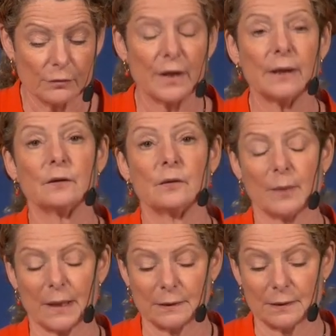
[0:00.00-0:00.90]
a very
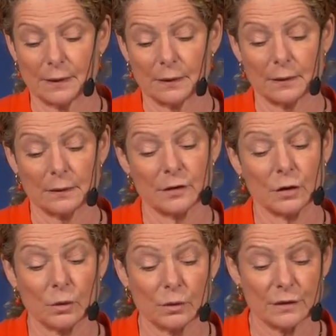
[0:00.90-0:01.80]
dramatic
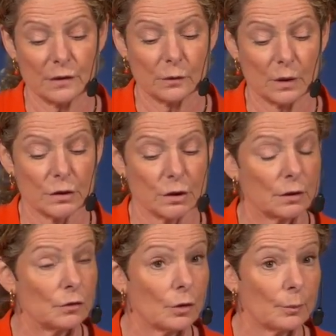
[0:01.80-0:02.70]
security situation
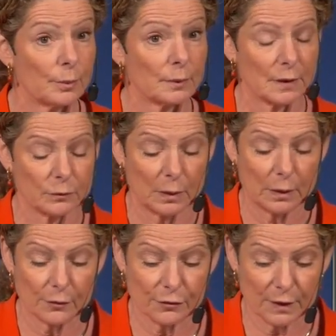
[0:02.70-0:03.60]
in Europe that
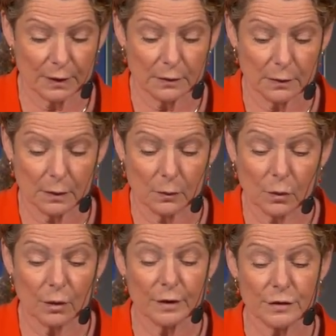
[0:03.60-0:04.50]
will affect
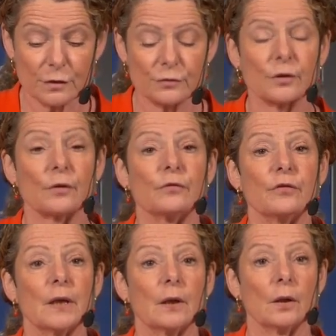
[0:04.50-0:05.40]
all of us for a
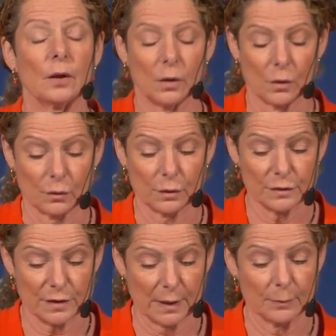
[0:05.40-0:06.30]
very long
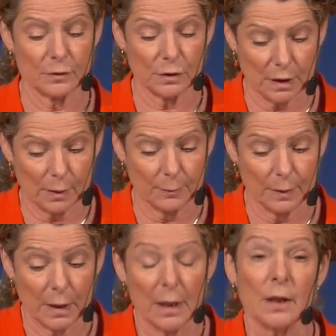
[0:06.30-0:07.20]
time to come.
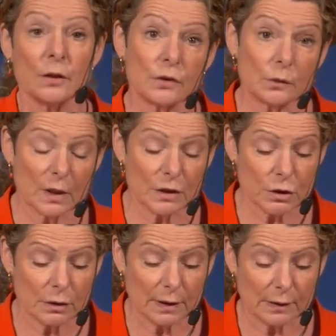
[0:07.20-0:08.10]
A
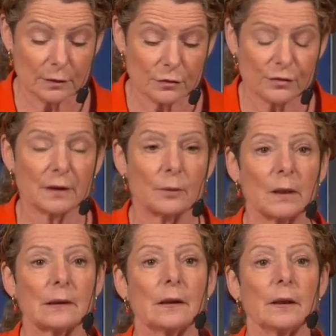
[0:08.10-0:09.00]
situation that has
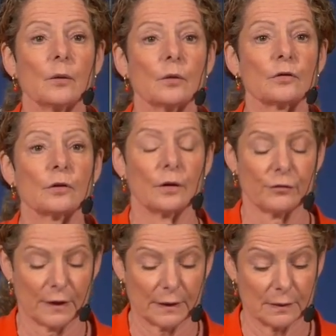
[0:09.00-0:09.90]
fundamentally also
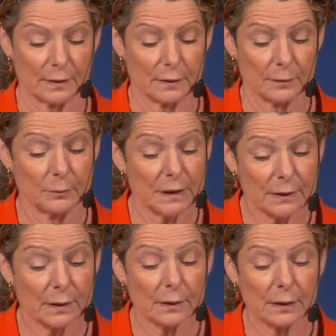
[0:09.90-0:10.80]
affected
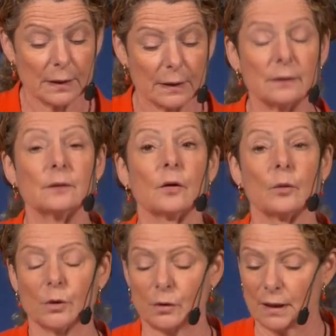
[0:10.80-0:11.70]
media and the
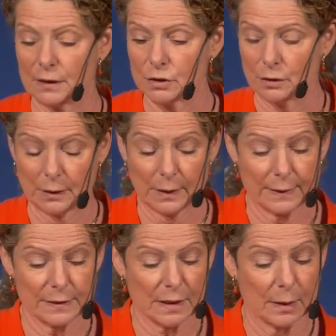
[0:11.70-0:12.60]
communication
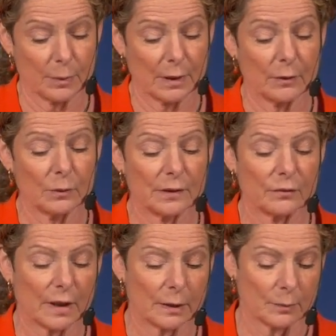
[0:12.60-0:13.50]
landscape. And I will
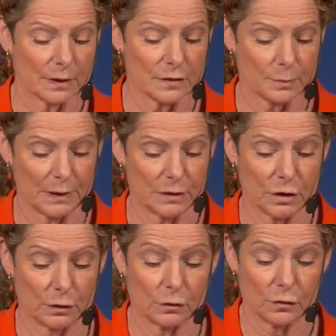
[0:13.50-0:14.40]
divide my speech
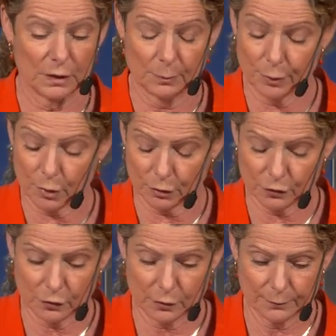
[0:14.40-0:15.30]
into three
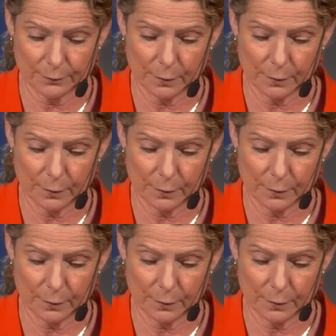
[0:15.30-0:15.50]
parts.